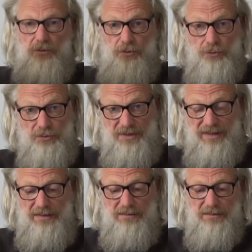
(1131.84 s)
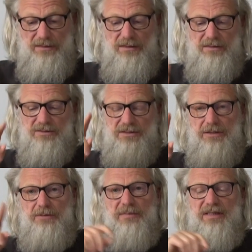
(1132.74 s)
To date,
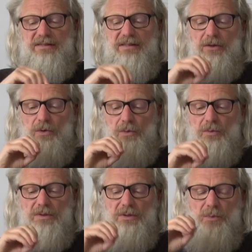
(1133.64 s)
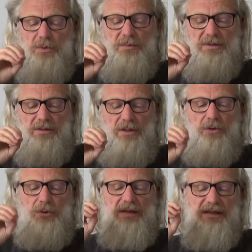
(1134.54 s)
she remains the only woman
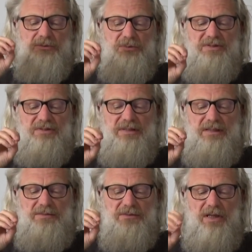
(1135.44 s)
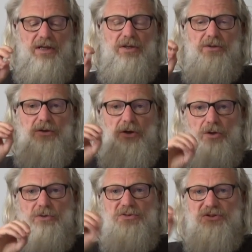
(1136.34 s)
who has received an
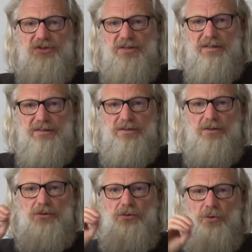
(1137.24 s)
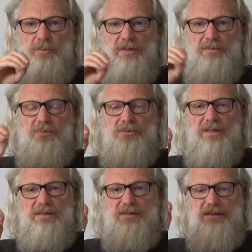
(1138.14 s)
unshared Nobel
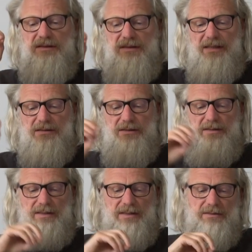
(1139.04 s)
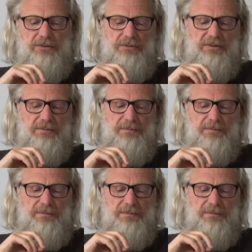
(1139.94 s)
Prize in that category.